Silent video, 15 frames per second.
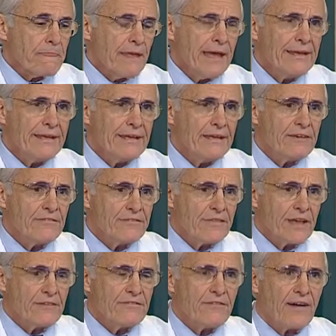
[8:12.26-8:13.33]
And if
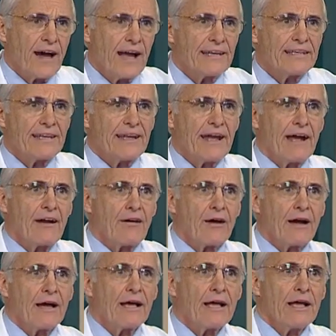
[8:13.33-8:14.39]
they find an
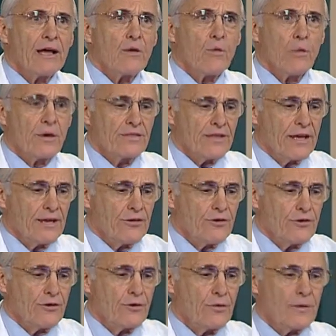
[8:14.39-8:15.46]
error, what they
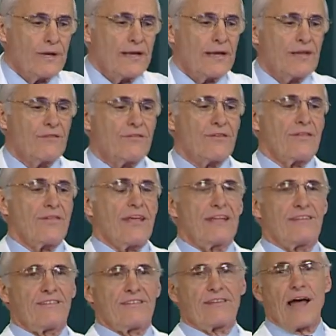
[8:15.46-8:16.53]
do is
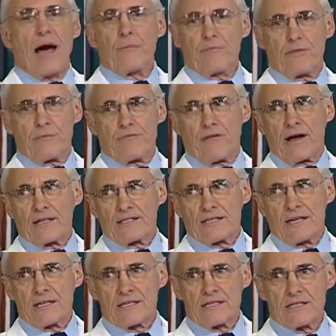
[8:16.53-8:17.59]
they stop the
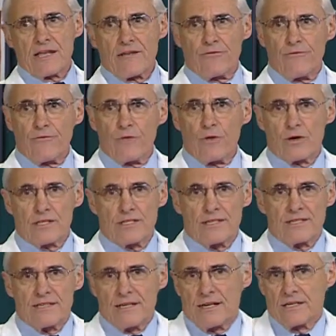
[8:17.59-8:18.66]
process, they force
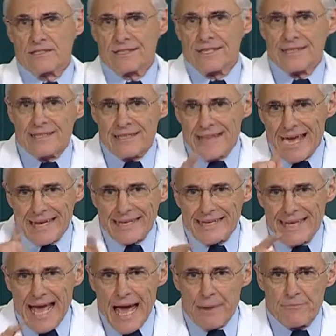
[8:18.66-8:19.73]
the cells into
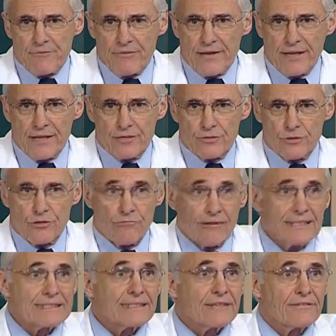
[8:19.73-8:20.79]
that gap phase or
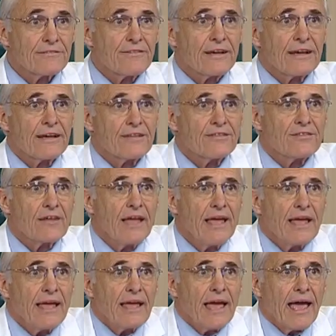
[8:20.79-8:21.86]
resting phase.
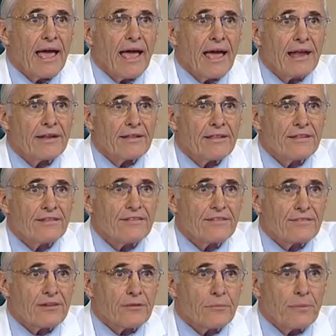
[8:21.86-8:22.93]
And this
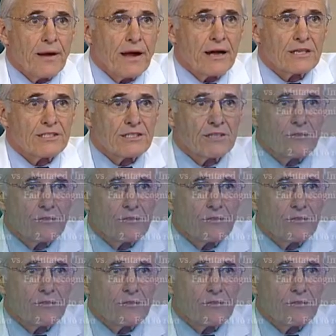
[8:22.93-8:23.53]
is a comparison